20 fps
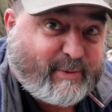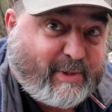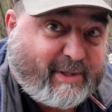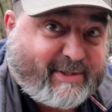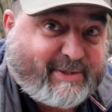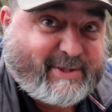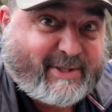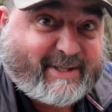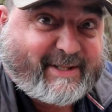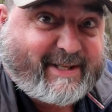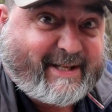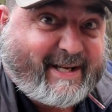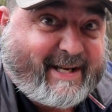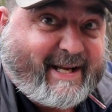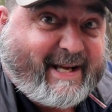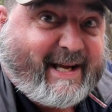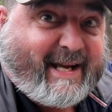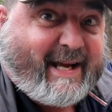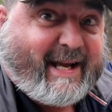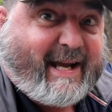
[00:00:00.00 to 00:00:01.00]
was,
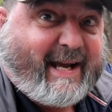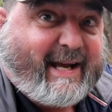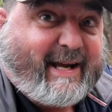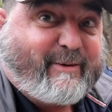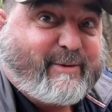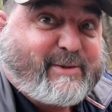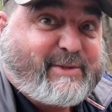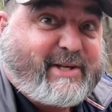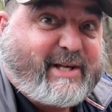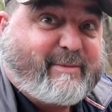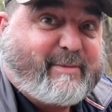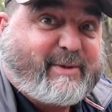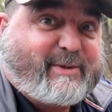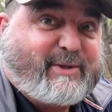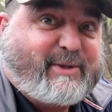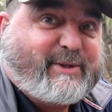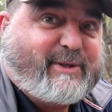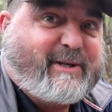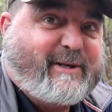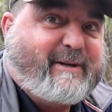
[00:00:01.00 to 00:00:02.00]
I was able
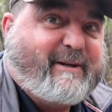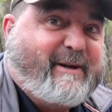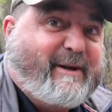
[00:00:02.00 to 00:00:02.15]
to